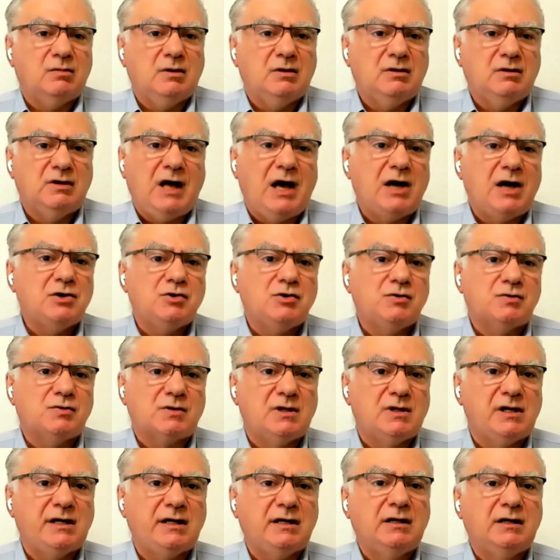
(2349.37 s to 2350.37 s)

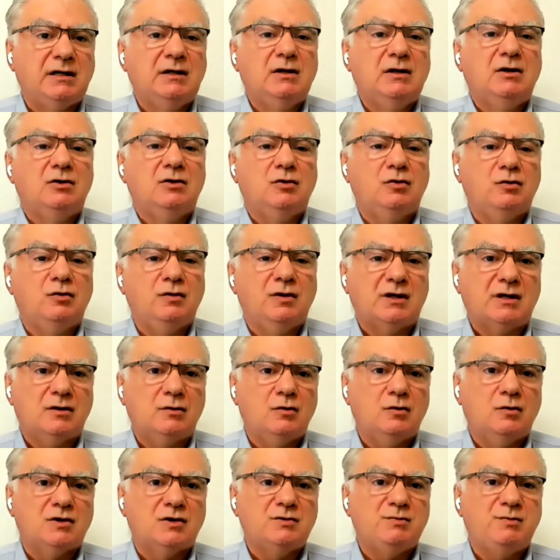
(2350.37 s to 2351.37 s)
naturally to where it
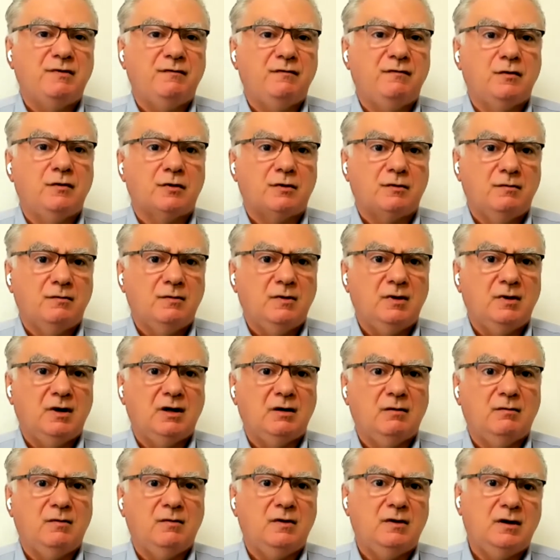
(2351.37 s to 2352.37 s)
was before
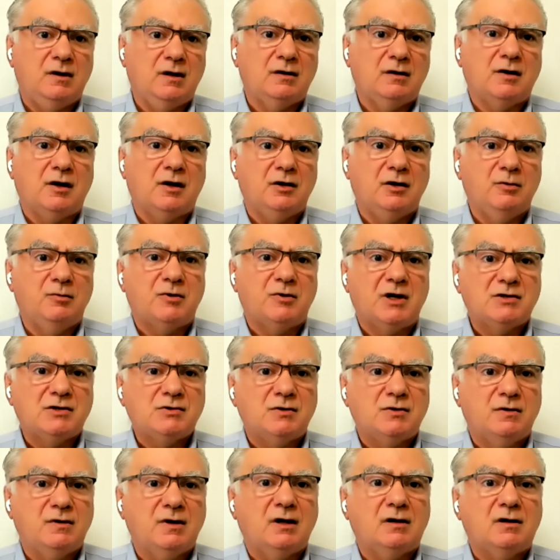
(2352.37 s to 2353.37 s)
the Great
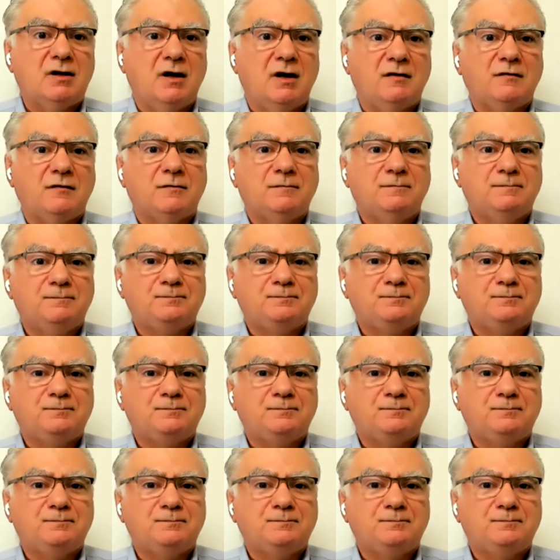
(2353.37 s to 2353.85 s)
Depression in that case.